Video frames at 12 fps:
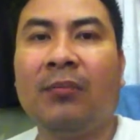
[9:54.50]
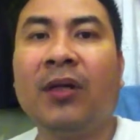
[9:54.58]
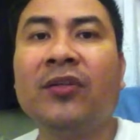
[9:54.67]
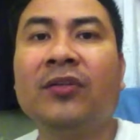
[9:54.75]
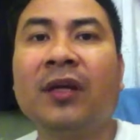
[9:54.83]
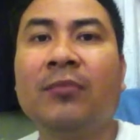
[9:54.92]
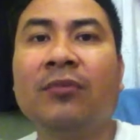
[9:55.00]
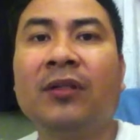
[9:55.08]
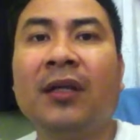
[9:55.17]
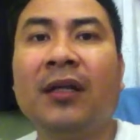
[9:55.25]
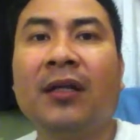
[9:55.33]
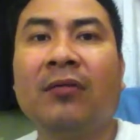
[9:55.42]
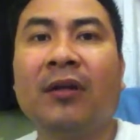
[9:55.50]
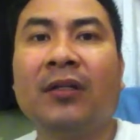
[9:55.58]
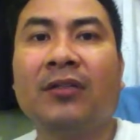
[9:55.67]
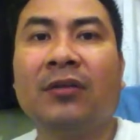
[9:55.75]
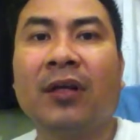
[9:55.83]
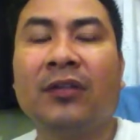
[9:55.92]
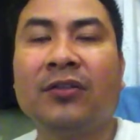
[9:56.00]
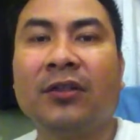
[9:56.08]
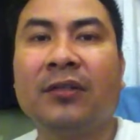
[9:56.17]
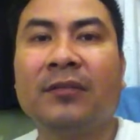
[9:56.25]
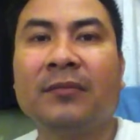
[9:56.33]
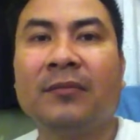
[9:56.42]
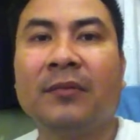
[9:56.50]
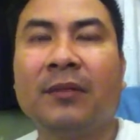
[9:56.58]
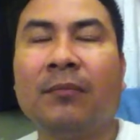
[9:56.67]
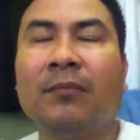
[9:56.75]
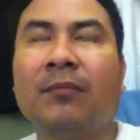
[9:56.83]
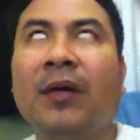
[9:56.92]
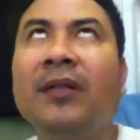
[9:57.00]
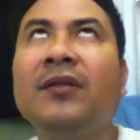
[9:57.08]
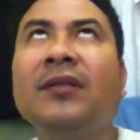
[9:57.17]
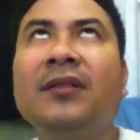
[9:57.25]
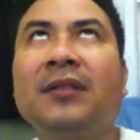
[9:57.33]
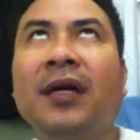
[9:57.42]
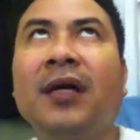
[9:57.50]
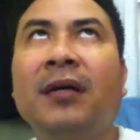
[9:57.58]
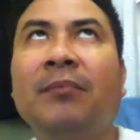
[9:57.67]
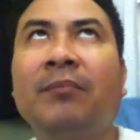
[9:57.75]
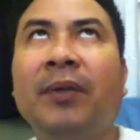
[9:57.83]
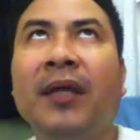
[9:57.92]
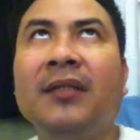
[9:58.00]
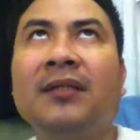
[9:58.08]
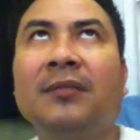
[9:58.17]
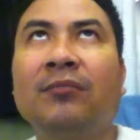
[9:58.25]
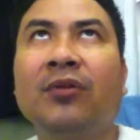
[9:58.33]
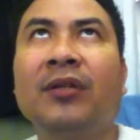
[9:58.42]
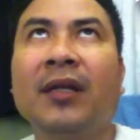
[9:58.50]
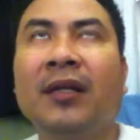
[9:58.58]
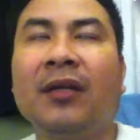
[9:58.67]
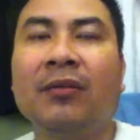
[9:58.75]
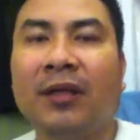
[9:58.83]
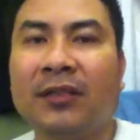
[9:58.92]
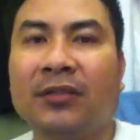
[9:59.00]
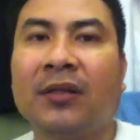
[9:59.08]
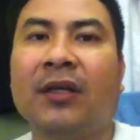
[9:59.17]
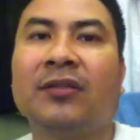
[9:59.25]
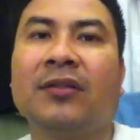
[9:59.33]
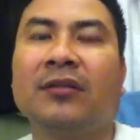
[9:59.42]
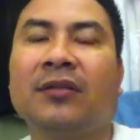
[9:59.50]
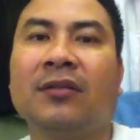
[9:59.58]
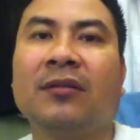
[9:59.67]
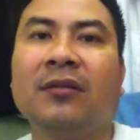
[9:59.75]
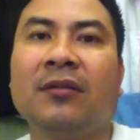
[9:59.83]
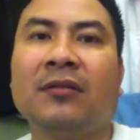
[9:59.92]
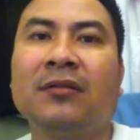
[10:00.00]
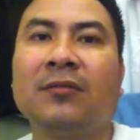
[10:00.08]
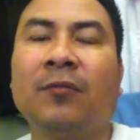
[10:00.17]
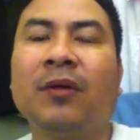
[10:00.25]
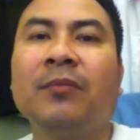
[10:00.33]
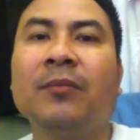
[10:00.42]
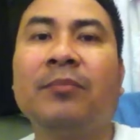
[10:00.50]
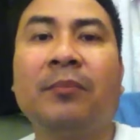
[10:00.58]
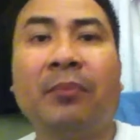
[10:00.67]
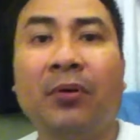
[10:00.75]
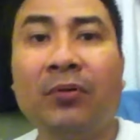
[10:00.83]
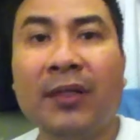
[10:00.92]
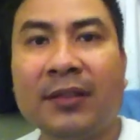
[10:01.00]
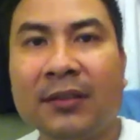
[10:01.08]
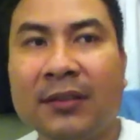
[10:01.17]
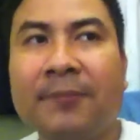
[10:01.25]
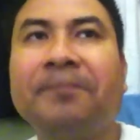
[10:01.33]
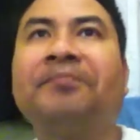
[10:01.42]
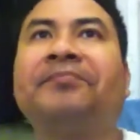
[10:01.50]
mother tongue multilingual education. Mother tongue based multilingual education. So one of the proponents.